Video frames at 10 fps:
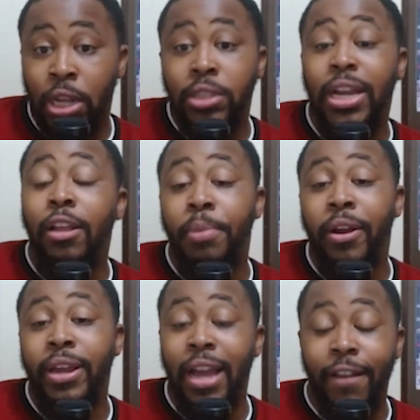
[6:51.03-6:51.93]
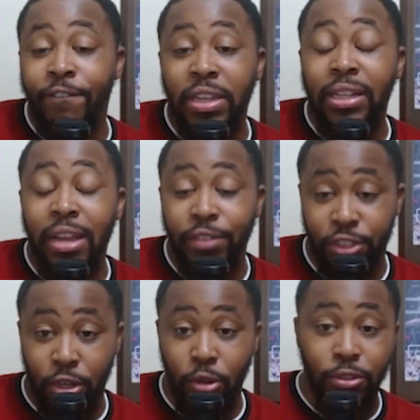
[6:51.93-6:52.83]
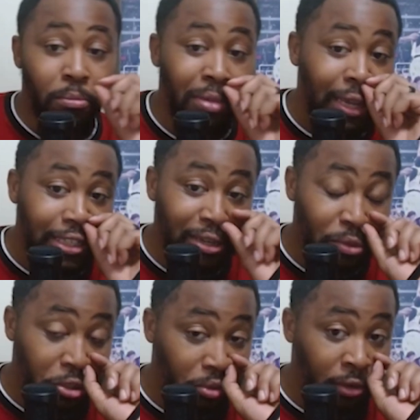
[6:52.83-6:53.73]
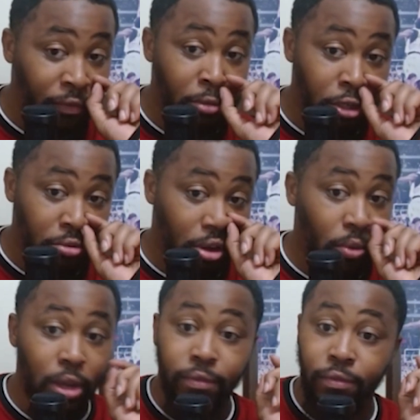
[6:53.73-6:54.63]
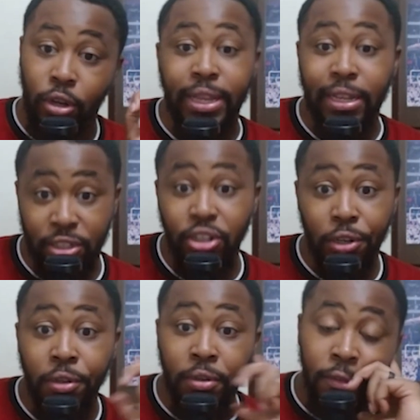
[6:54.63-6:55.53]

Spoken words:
Tyler Perry got 11 shows on BET. Which one of them do you know of? Or that's good?